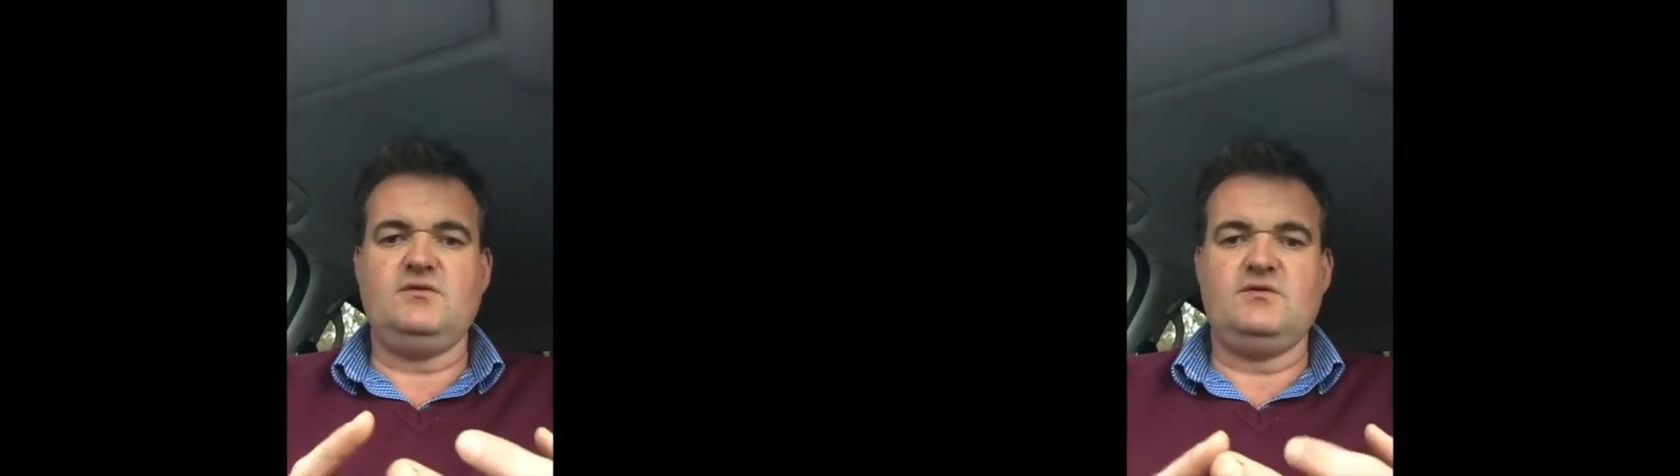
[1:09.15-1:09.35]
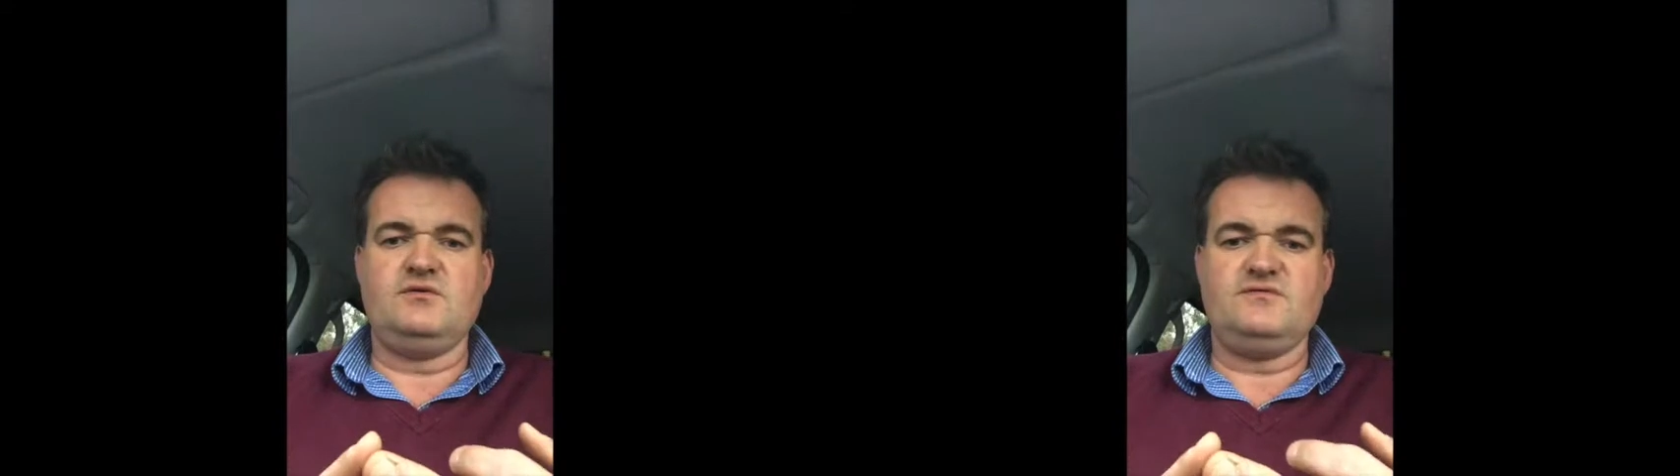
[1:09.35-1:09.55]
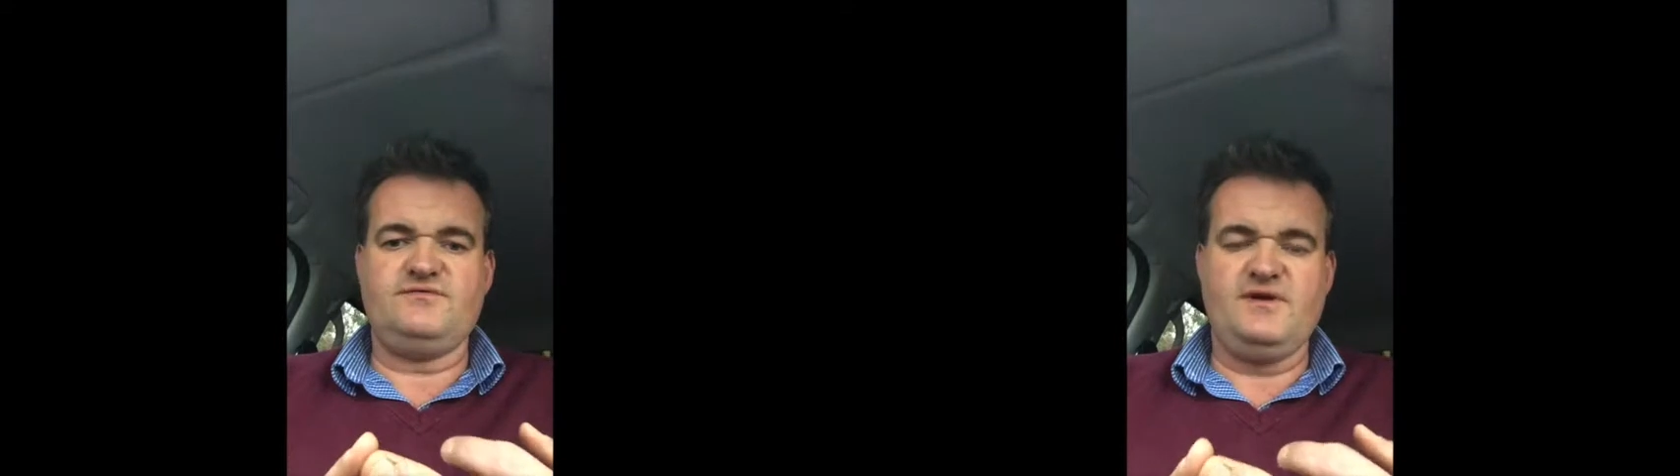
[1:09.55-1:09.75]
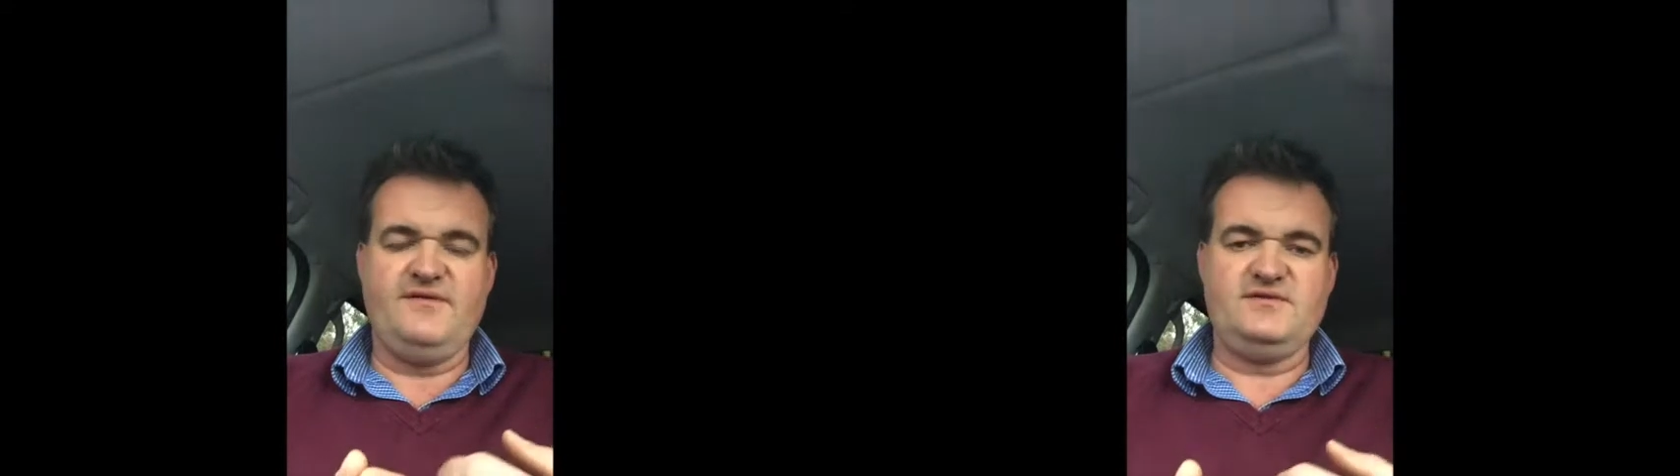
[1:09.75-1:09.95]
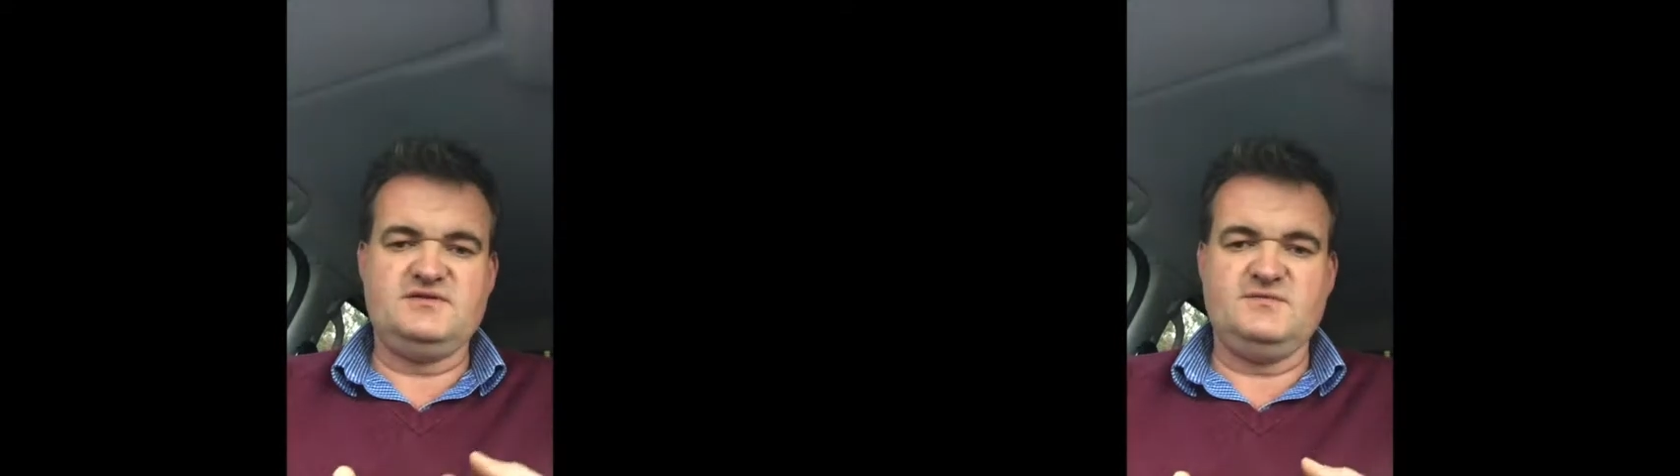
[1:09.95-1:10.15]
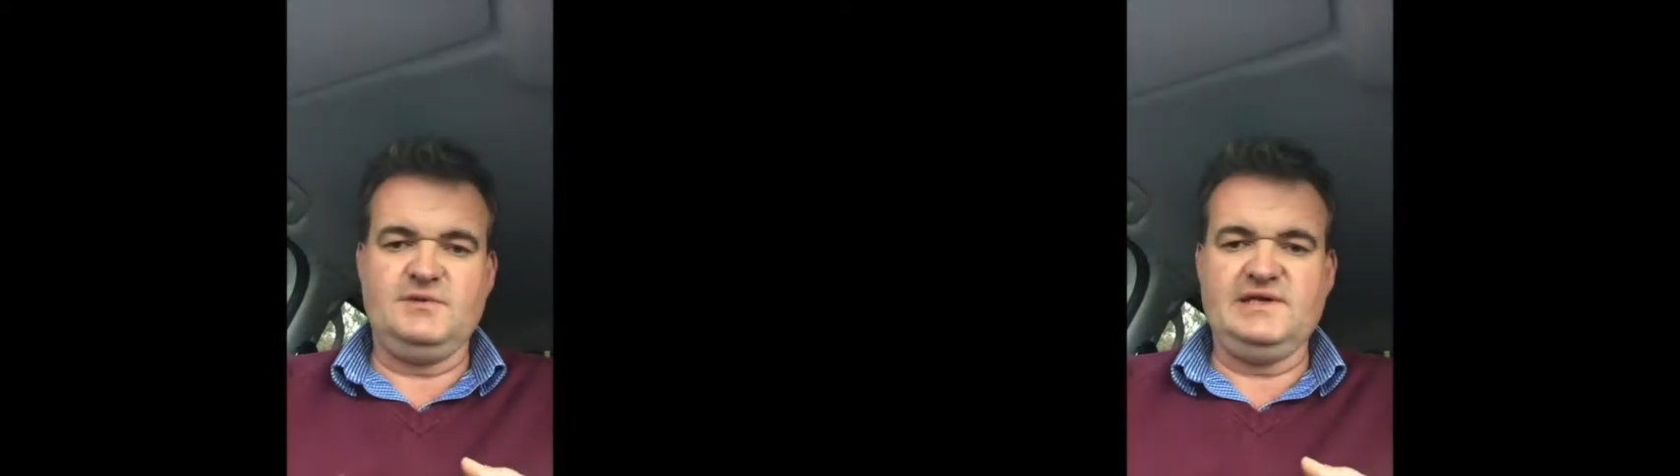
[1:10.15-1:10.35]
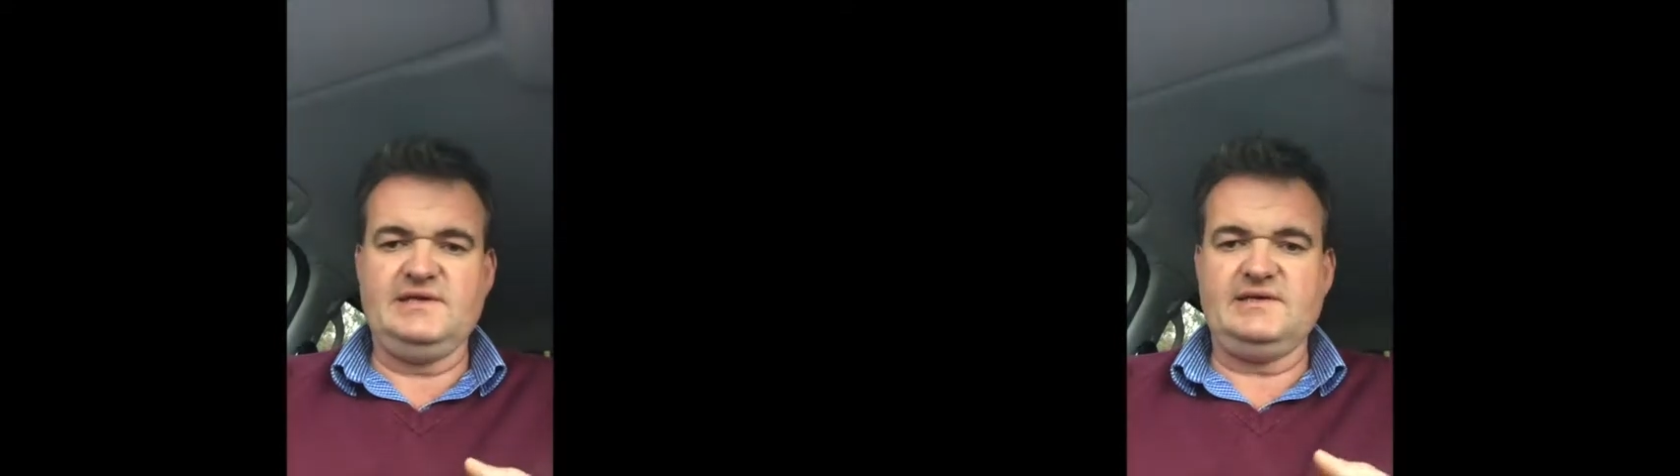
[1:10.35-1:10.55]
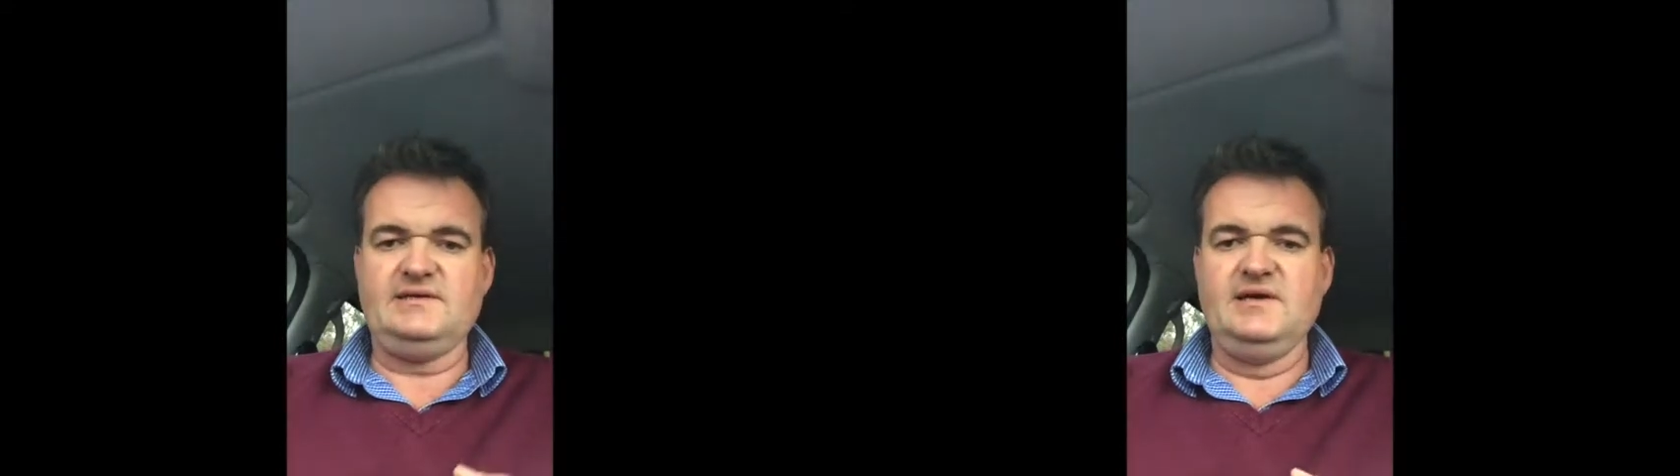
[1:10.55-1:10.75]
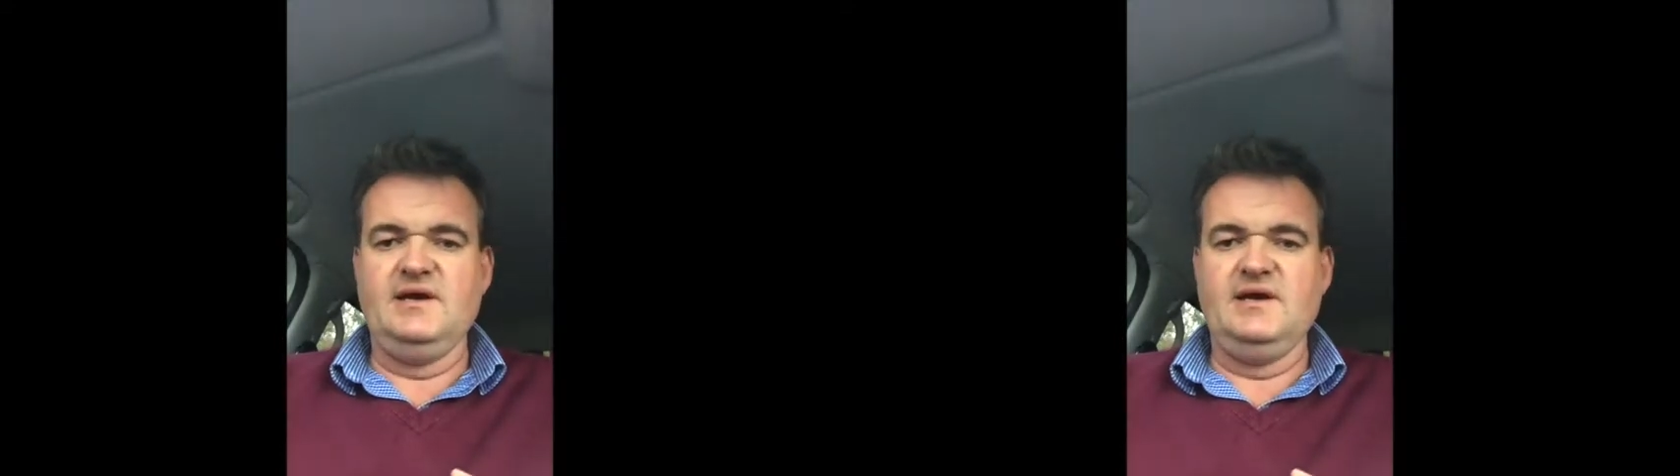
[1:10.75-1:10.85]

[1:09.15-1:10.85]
or for evidence of bleeding.